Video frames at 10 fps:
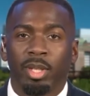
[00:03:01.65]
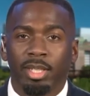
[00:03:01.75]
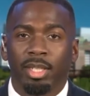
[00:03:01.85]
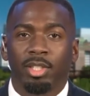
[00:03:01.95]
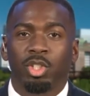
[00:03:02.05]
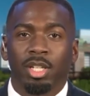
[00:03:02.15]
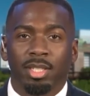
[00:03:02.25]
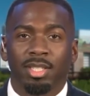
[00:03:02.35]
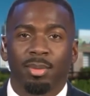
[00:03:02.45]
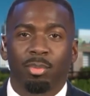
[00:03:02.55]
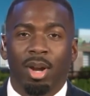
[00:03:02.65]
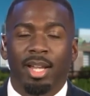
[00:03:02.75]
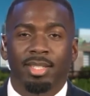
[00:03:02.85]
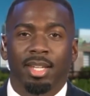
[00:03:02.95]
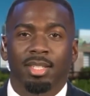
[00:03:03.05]
We need justice in
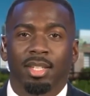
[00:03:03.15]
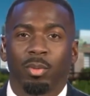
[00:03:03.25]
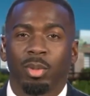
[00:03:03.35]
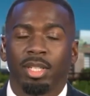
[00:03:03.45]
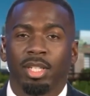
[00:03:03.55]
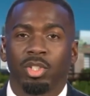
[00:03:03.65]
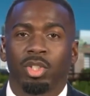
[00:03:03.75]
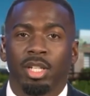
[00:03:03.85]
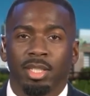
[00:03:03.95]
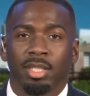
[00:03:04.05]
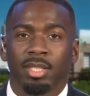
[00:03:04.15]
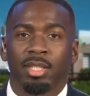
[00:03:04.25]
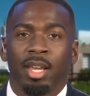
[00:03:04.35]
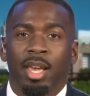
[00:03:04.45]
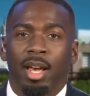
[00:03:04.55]
processing. We need justice
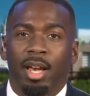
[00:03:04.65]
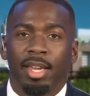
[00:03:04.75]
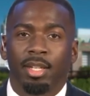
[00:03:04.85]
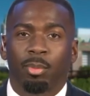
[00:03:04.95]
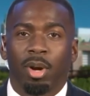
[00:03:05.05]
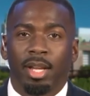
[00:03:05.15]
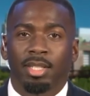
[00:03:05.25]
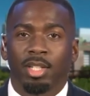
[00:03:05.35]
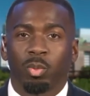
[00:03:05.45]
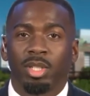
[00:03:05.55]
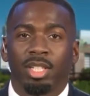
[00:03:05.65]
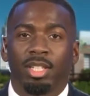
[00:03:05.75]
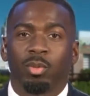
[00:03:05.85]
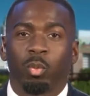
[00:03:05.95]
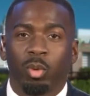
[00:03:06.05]
in the process. We
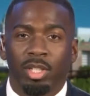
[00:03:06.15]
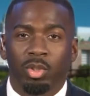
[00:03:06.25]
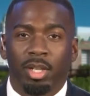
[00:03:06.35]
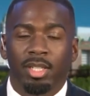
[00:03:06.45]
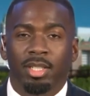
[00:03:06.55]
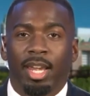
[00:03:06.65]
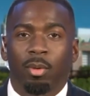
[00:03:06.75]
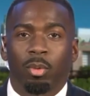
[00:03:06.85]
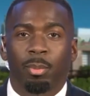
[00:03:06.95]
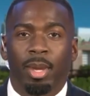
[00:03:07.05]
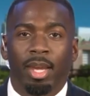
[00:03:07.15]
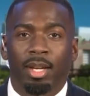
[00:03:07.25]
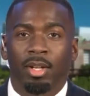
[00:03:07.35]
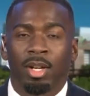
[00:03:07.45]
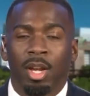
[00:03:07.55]
need redress and
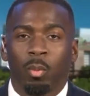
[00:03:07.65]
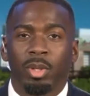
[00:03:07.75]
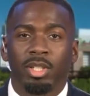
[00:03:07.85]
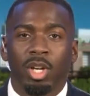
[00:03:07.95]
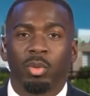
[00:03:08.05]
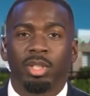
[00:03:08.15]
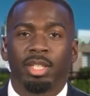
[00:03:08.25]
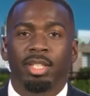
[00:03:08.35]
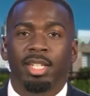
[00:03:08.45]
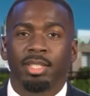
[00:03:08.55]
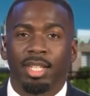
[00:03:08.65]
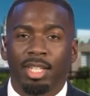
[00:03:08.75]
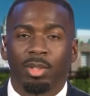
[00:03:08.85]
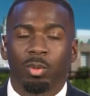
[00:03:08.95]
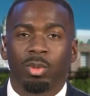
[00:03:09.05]
repair. We don't need
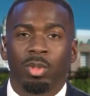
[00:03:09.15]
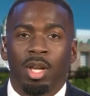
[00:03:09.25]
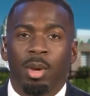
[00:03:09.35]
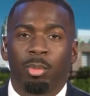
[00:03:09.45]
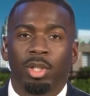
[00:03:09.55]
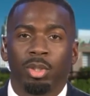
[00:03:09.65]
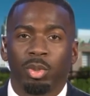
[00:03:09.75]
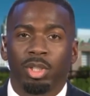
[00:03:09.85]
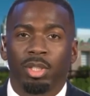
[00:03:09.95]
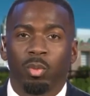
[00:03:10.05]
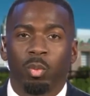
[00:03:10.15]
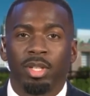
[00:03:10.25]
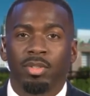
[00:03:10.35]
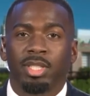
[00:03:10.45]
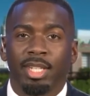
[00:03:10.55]
continual pollution.
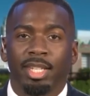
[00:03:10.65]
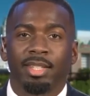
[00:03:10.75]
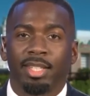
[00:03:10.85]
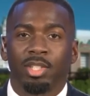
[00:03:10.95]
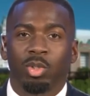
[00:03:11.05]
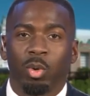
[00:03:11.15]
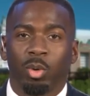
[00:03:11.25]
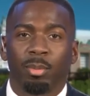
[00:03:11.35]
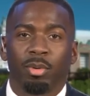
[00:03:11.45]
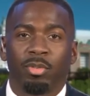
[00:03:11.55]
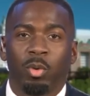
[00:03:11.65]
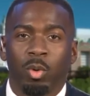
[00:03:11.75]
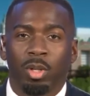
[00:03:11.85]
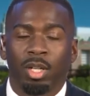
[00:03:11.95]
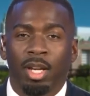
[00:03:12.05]
We've seen this story
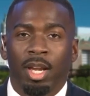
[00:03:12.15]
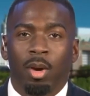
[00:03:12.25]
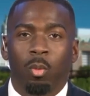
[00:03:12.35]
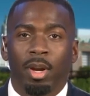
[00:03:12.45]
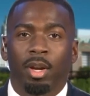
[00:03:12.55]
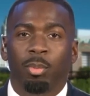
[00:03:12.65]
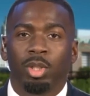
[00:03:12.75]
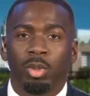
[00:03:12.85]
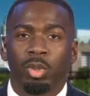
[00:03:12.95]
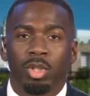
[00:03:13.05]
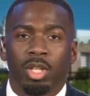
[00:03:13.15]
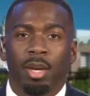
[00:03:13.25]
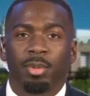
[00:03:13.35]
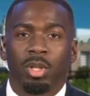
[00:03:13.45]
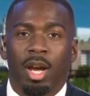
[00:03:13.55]
before, where polluters
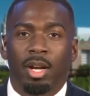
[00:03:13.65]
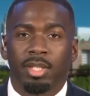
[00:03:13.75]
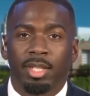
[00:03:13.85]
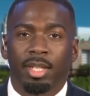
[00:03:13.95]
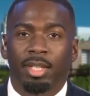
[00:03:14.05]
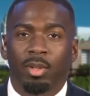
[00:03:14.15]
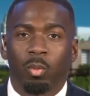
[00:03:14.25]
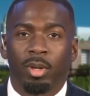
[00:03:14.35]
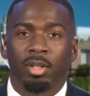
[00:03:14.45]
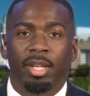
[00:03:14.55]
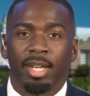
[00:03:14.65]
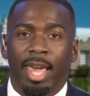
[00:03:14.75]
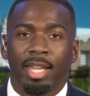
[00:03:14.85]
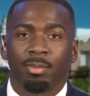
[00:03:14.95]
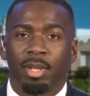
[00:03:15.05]
come to our city, whether it
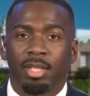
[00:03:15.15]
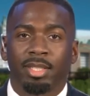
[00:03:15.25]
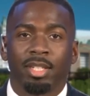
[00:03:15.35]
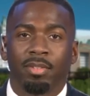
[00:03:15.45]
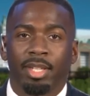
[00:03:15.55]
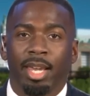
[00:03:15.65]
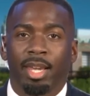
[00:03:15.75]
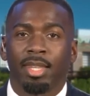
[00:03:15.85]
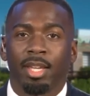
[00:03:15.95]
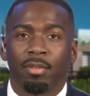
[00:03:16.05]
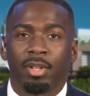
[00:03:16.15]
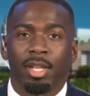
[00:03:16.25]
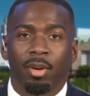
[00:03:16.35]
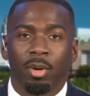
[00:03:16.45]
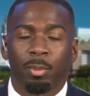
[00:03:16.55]
has been TVA and their
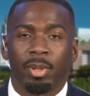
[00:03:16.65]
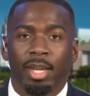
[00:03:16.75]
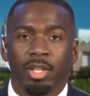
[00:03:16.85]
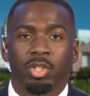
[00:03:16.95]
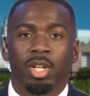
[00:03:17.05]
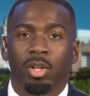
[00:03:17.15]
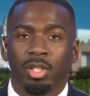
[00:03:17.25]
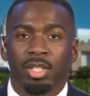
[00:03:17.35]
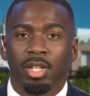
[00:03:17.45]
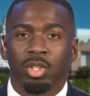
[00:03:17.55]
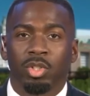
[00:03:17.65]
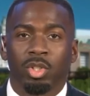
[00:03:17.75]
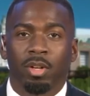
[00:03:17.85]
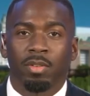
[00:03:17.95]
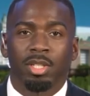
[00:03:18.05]
Valero plant, sterilization
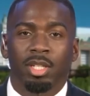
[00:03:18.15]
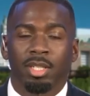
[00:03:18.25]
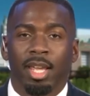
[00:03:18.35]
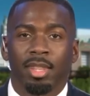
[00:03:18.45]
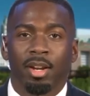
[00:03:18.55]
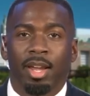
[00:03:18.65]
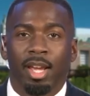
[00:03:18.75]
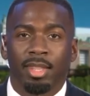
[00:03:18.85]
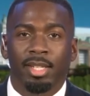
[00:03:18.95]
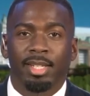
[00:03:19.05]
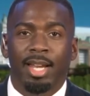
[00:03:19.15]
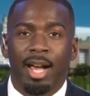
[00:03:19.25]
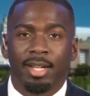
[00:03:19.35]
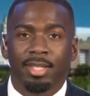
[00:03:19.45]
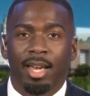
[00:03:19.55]
services and their ethylene
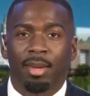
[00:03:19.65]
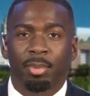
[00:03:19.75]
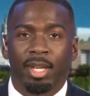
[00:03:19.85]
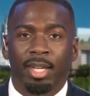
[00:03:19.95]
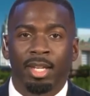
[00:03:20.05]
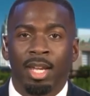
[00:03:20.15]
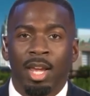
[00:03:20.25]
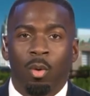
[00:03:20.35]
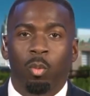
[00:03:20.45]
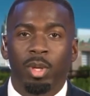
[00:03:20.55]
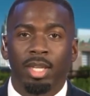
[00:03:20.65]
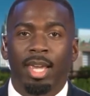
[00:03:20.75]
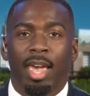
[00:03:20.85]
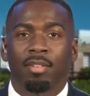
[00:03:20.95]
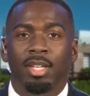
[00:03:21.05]
oxide plant. We
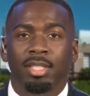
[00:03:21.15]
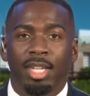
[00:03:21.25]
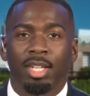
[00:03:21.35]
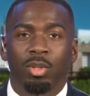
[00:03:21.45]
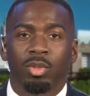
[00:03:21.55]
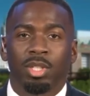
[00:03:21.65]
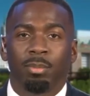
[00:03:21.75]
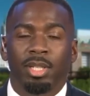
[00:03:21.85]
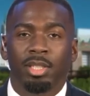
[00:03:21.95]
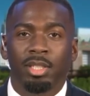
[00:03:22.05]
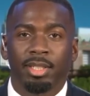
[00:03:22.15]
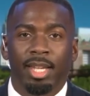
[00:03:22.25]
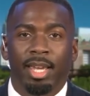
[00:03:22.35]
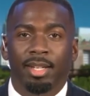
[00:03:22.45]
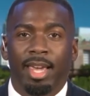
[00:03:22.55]
have continued to be looked
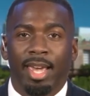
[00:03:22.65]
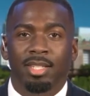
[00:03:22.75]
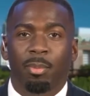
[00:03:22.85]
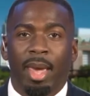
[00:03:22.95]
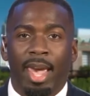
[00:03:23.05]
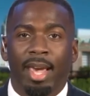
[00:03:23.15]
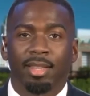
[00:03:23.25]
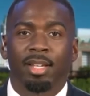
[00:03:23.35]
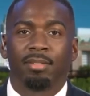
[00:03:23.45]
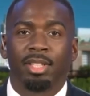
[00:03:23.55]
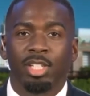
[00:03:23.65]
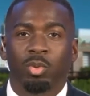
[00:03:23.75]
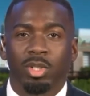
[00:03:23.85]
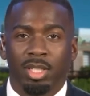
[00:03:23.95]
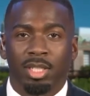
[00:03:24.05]
at as the path of least
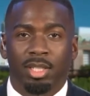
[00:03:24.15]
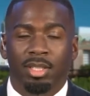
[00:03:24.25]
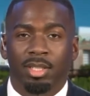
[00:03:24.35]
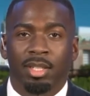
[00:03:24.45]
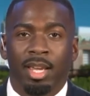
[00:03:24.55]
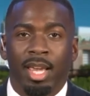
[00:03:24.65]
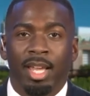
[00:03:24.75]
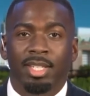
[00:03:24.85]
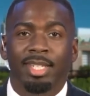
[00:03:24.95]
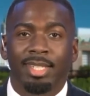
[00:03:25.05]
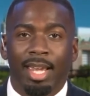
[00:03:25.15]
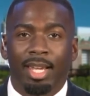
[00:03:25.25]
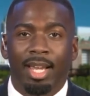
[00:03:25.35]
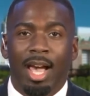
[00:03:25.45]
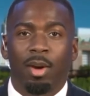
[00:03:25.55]
resistance.
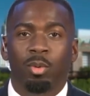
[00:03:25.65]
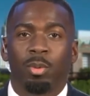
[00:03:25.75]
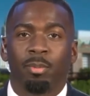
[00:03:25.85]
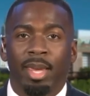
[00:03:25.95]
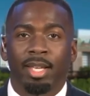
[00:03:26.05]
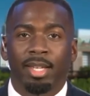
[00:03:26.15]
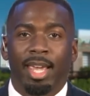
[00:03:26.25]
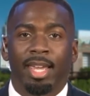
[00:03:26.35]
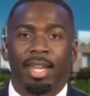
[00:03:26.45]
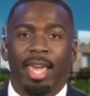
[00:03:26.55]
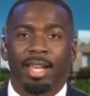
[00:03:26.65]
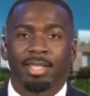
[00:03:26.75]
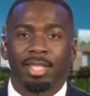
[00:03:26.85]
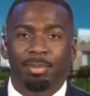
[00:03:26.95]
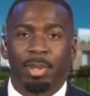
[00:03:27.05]
Today, I will make and
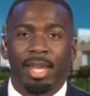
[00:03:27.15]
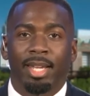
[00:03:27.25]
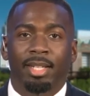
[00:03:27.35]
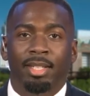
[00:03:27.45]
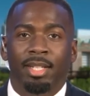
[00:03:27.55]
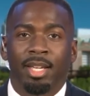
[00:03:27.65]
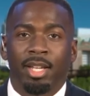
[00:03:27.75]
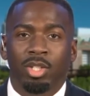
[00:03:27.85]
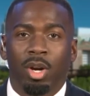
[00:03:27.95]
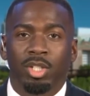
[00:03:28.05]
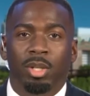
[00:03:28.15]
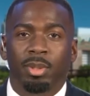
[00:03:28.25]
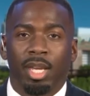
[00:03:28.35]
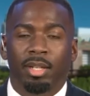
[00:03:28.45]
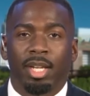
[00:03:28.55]
explain to our Shelby
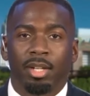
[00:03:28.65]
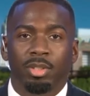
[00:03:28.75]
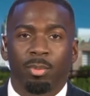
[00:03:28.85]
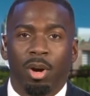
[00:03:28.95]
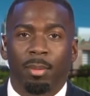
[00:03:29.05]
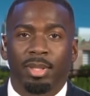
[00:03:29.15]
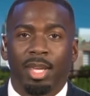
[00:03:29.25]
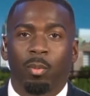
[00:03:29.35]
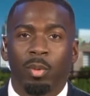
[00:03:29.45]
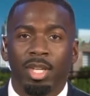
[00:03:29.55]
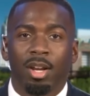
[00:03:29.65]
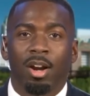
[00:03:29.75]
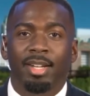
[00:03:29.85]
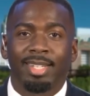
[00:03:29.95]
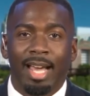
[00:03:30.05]
County Health Department that we
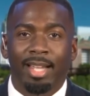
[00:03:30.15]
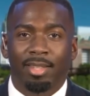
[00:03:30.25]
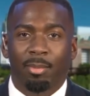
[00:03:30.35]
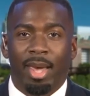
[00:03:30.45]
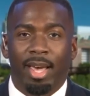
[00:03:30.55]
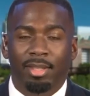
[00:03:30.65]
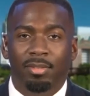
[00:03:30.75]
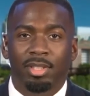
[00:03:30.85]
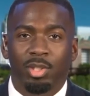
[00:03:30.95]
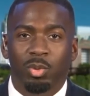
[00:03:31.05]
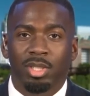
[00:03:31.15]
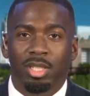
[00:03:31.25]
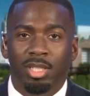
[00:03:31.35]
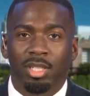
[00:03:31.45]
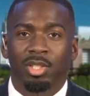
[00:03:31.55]
are not the path of least
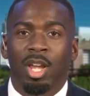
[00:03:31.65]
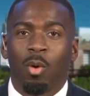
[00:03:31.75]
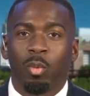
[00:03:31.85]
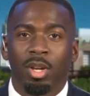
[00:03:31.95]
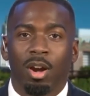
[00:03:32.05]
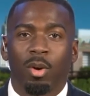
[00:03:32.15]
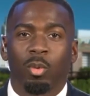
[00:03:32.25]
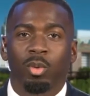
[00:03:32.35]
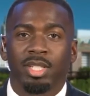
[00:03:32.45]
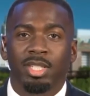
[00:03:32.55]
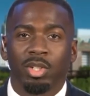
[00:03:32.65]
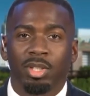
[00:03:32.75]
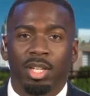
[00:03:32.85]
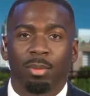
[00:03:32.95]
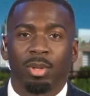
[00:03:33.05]
resistance. We are a
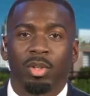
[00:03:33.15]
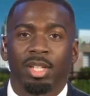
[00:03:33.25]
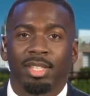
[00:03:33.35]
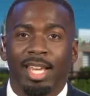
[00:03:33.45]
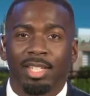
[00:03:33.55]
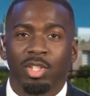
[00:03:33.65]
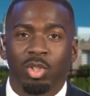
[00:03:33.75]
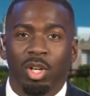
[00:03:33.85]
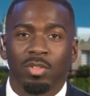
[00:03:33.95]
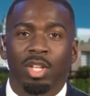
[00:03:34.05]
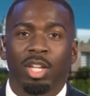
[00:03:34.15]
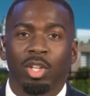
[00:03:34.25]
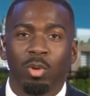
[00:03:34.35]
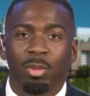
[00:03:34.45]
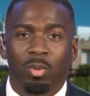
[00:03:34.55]
resilient community that deserves the
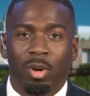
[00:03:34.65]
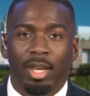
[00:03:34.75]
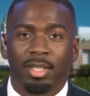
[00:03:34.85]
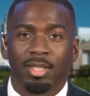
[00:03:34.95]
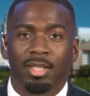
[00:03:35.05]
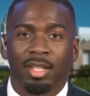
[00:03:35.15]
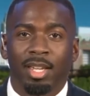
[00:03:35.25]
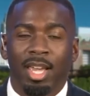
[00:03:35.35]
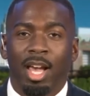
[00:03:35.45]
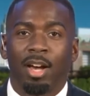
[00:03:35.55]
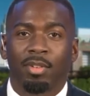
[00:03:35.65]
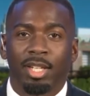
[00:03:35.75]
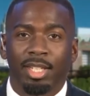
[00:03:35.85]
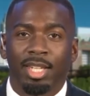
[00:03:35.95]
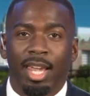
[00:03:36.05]
human rights of
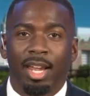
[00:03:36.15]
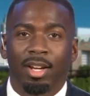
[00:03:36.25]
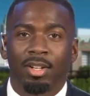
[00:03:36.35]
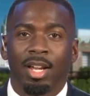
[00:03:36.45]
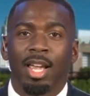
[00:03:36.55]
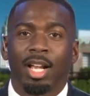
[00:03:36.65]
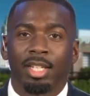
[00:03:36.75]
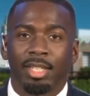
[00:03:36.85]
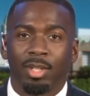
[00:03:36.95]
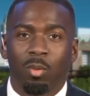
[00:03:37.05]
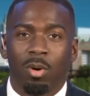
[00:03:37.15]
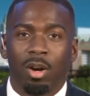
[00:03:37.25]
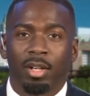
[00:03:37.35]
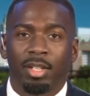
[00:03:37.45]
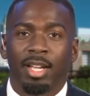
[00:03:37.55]
clean air, clean
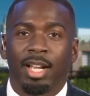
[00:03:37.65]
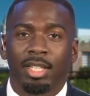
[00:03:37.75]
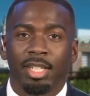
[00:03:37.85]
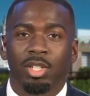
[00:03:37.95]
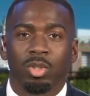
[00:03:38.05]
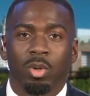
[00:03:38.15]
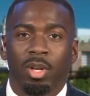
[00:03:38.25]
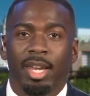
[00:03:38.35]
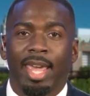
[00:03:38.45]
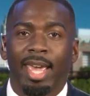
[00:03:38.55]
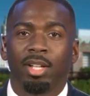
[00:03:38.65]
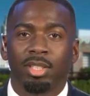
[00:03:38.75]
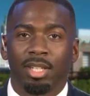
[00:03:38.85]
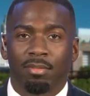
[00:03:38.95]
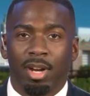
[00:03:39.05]
water, clean soil, and a
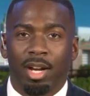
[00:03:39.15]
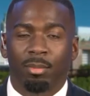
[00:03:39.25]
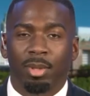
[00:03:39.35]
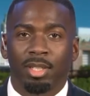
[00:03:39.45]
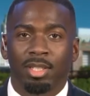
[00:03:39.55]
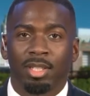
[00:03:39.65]
healthy environment.